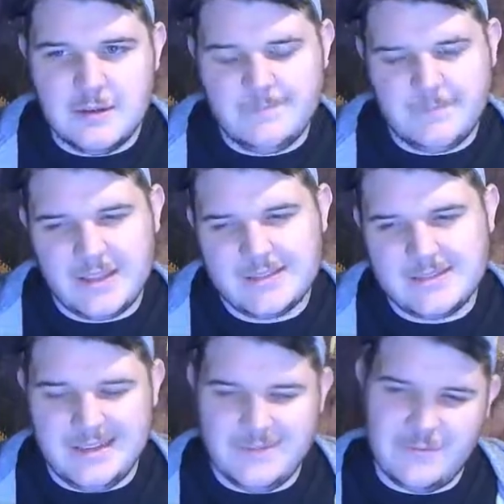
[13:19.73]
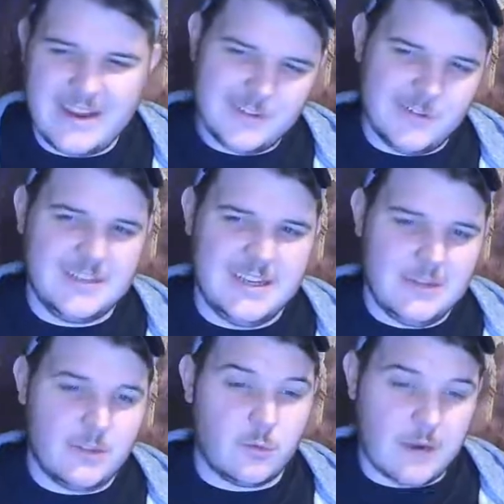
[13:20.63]
I guess it factors in
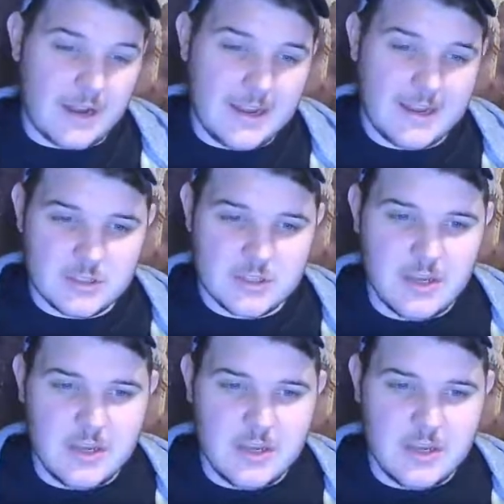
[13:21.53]
the range.